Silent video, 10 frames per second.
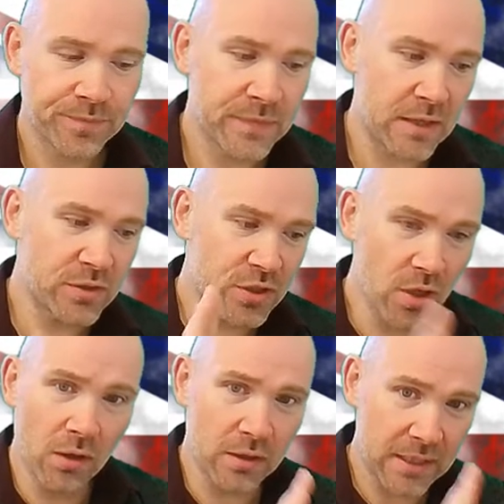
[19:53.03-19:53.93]
Now,
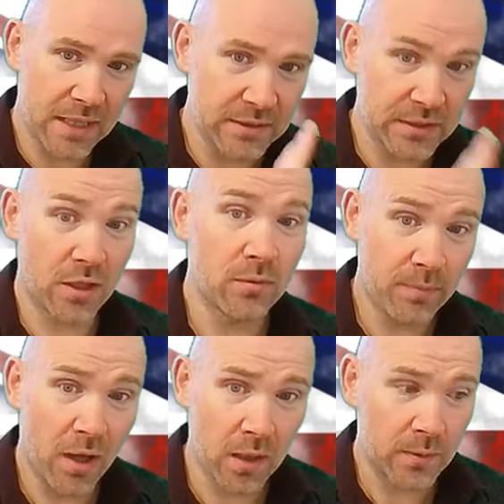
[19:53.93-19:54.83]
Scotland has its own
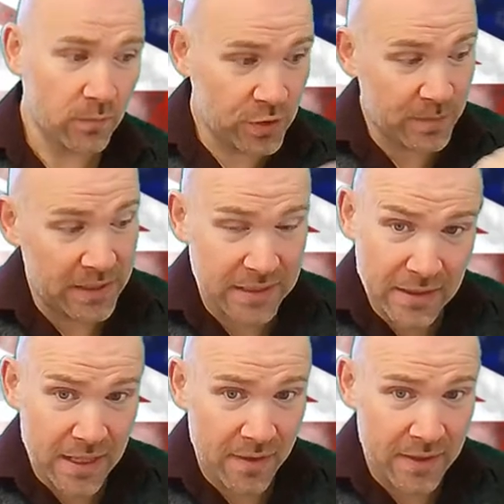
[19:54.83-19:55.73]
parliament, which means in
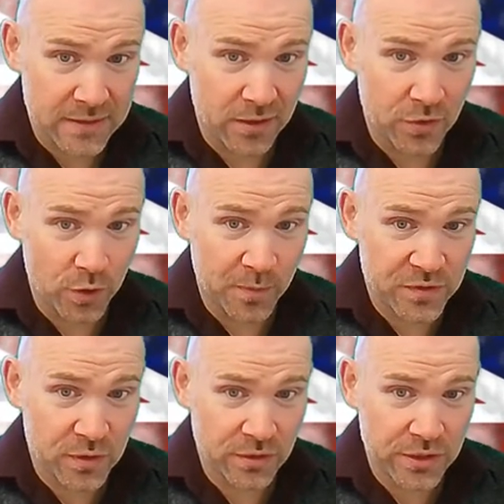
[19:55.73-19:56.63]
there there's a low group of
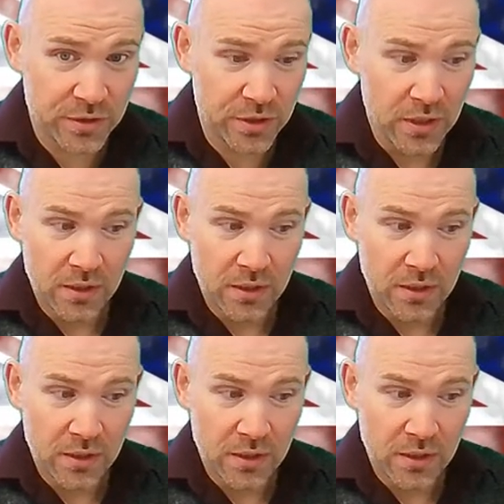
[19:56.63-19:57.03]
Scottish